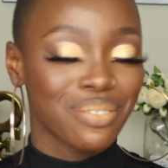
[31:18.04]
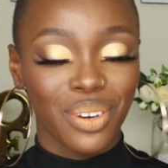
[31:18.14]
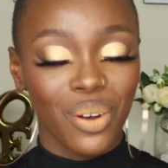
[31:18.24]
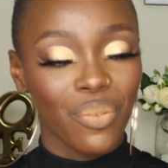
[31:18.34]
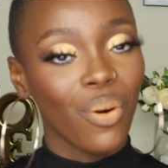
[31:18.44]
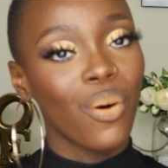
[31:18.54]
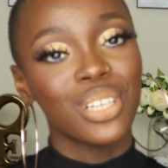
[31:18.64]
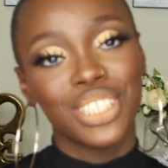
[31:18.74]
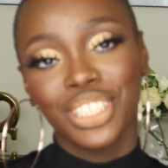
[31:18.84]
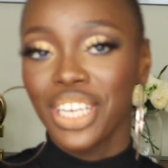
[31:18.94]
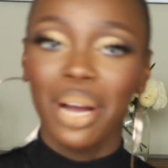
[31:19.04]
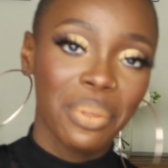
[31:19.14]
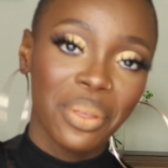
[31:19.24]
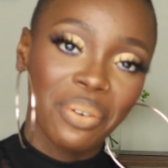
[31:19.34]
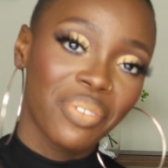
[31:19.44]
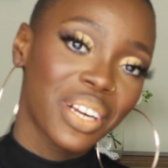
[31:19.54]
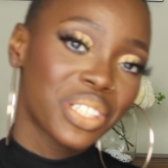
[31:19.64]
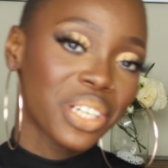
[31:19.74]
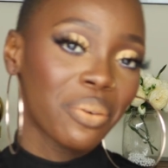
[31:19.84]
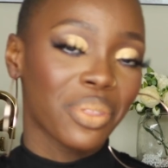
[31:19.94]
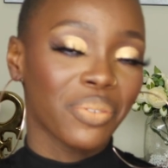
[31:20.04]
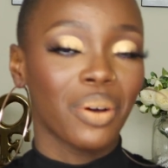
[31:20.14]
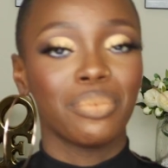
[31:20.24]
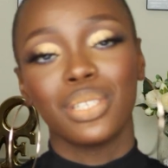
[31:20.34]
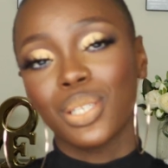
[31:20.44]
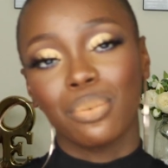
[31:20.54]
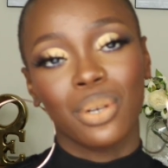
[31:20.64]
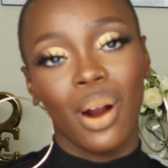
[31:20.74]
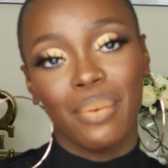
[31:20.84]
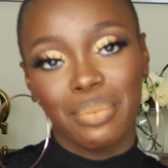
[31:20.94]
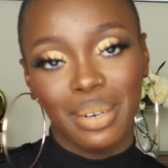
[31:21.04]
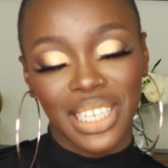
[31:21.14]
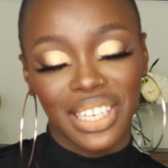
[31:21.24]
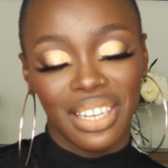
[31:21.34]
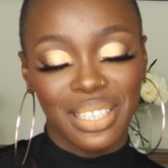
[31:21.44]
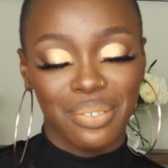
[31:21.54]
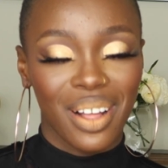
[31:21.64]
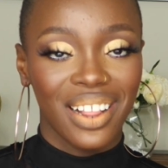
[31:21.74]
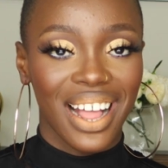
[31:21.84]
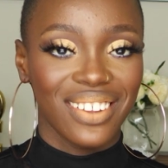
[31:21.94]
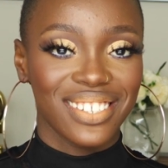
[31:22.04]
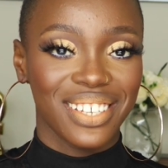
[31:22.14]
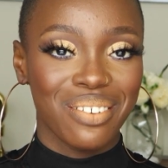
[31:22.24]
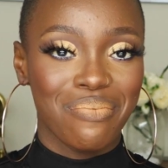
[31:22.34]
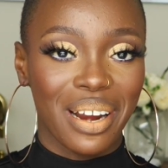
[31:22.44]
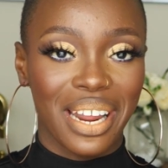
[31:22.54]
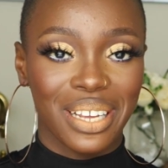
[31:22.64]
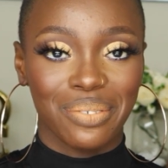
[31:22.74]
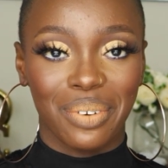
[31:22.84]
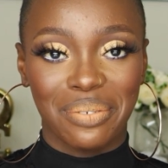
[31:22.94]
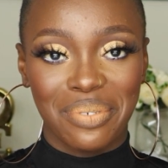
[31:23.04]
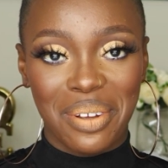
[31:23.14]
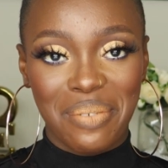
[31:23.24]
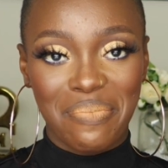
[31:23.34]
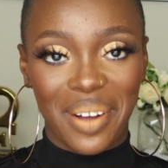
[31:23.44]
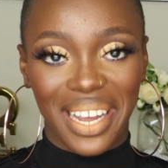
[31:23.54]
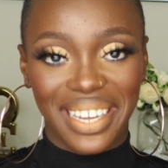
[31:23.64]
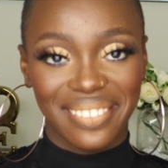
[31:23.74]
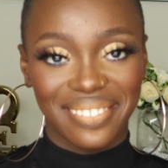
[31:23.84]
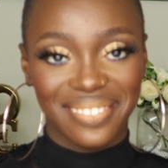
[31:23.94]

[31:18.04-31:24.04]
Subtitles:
this video, of course, share with your friends, share with your family, subscribe to my channel as well. I'll see you in my next one. Bye.